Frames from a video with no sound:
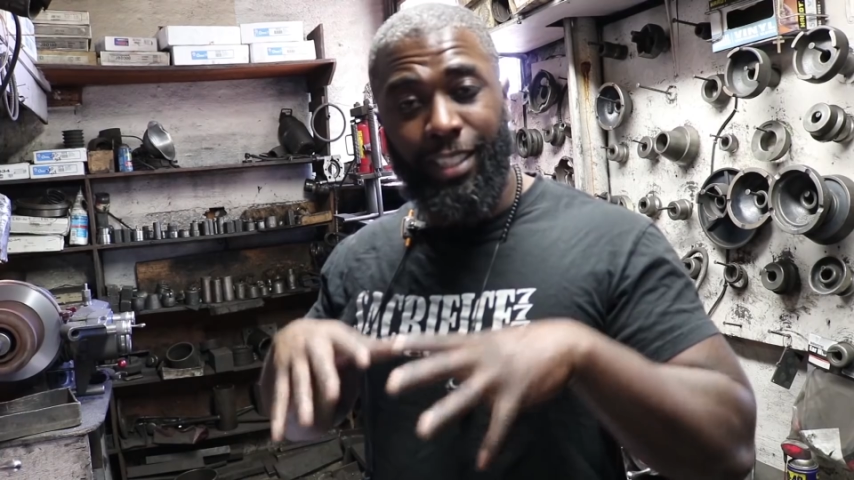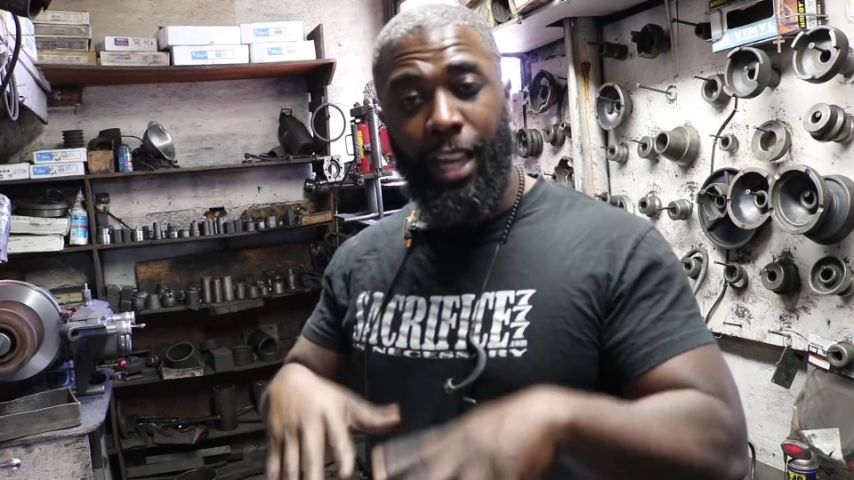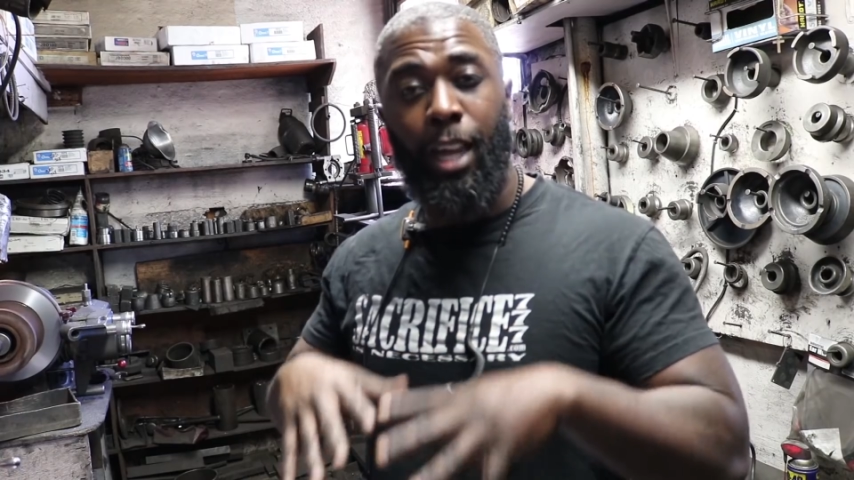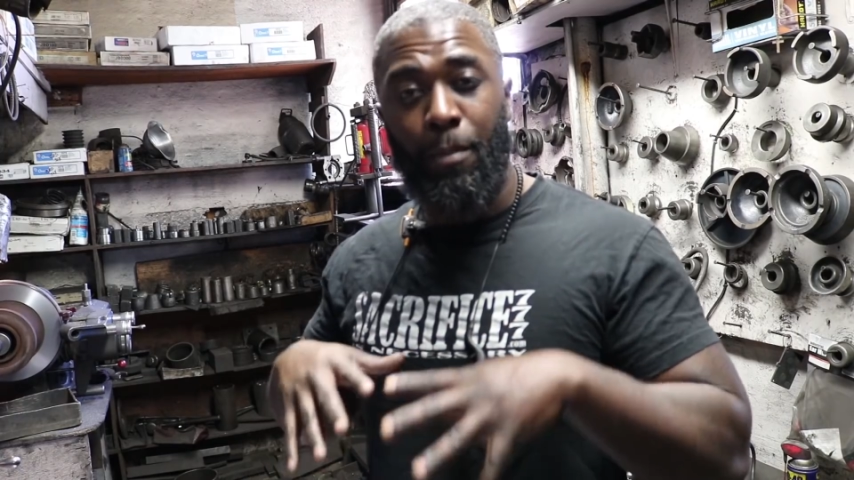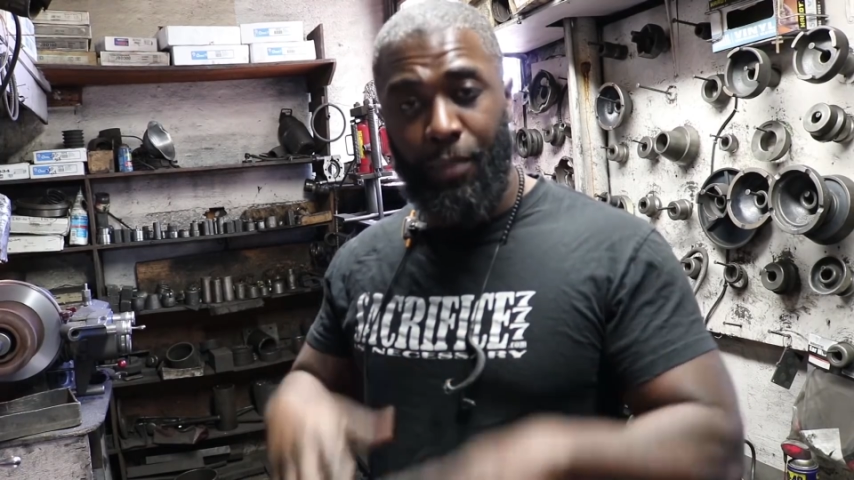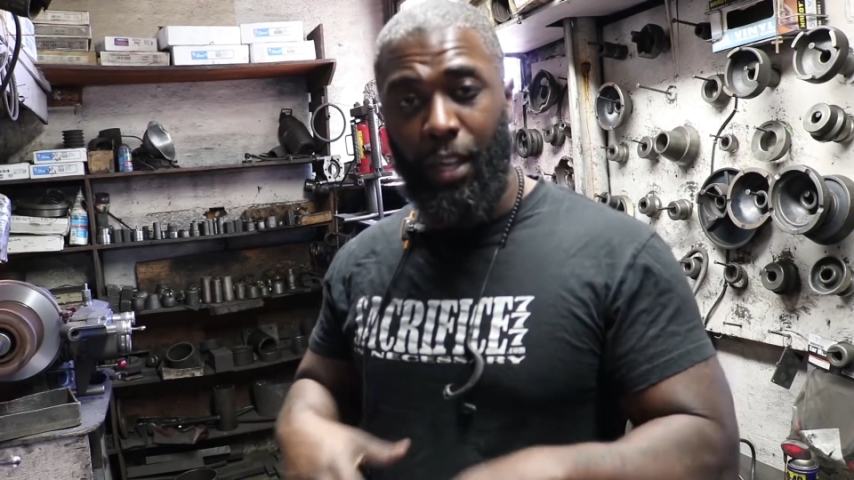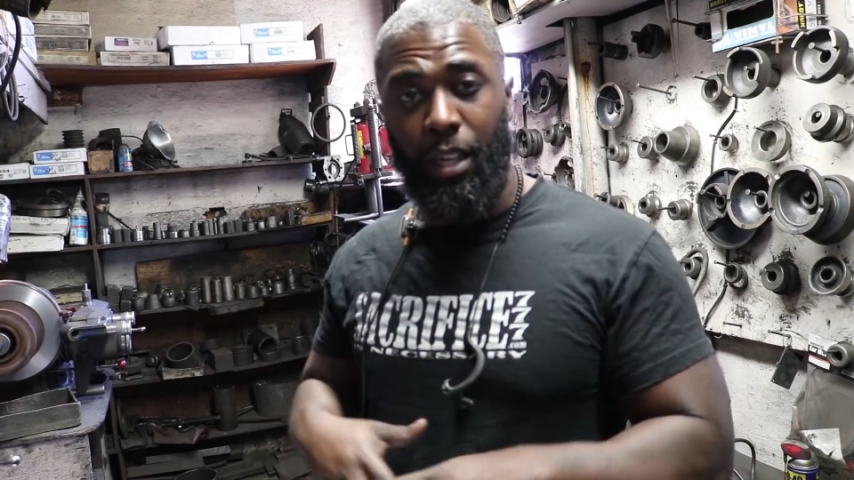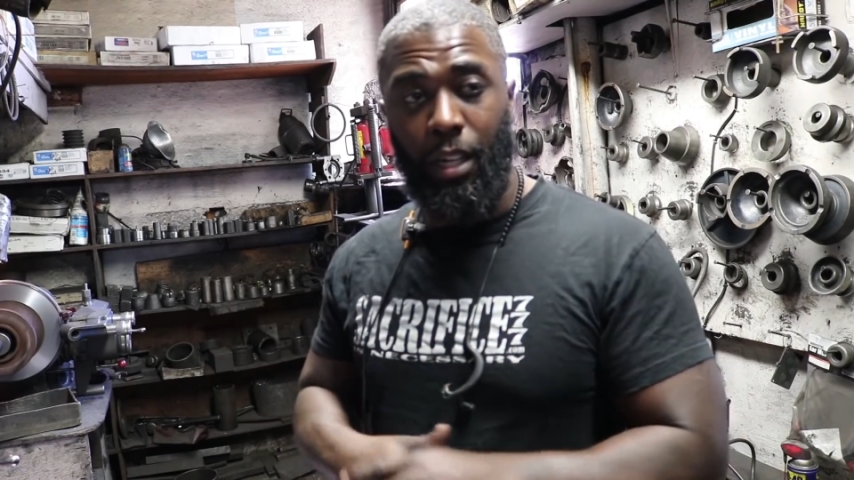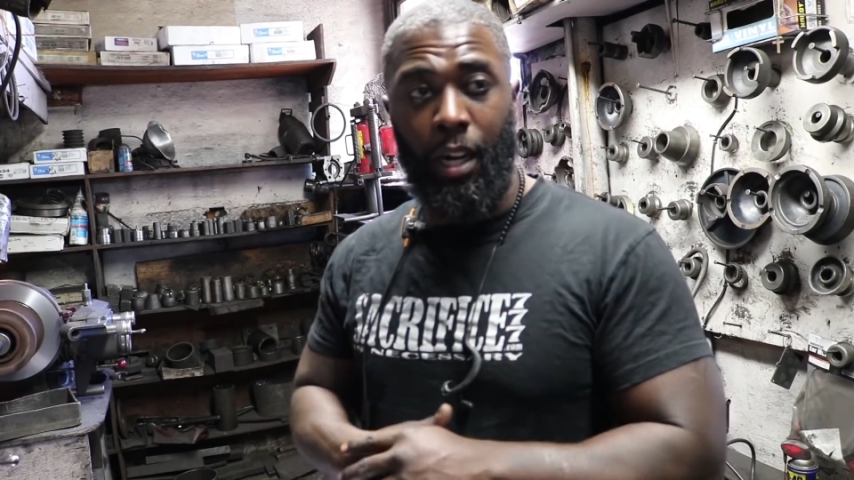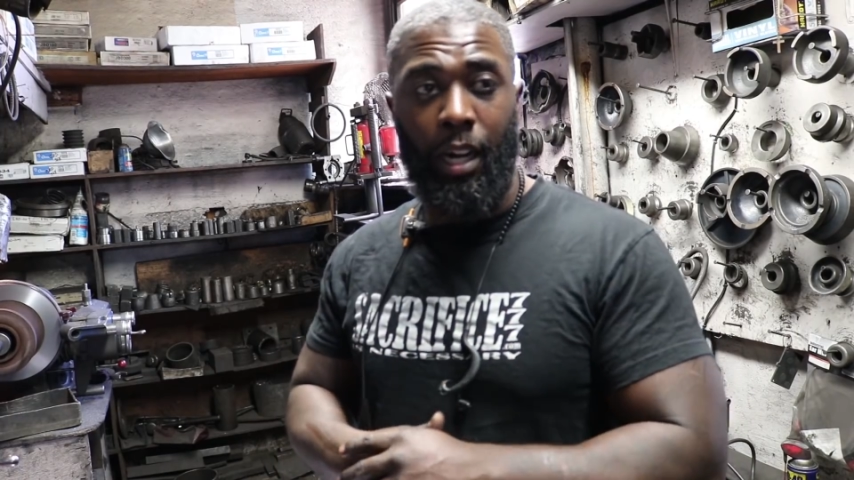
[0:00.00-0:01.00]
damn
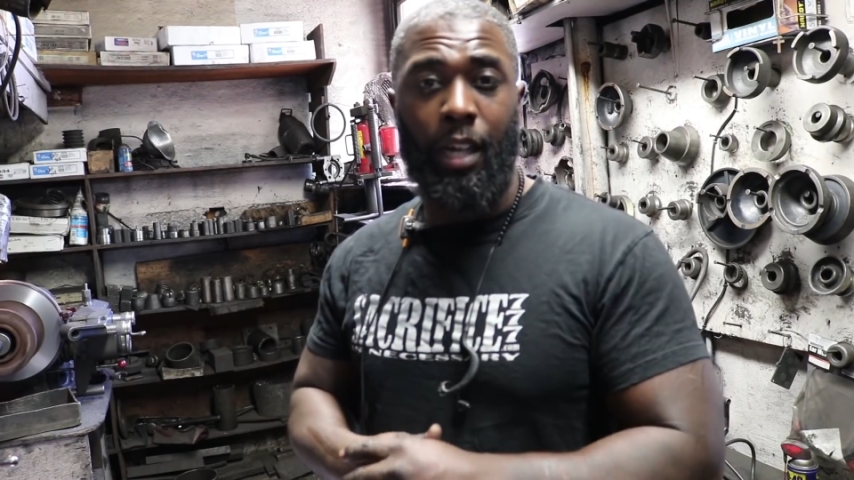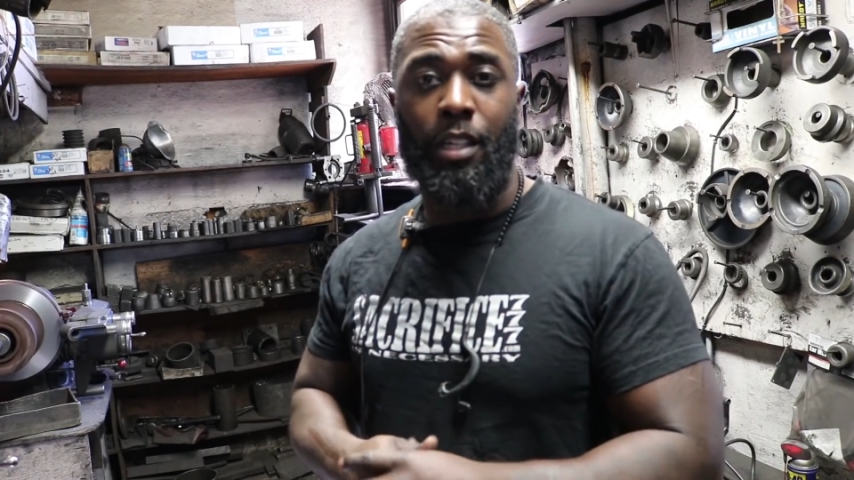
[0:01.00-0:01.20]
thing, all right?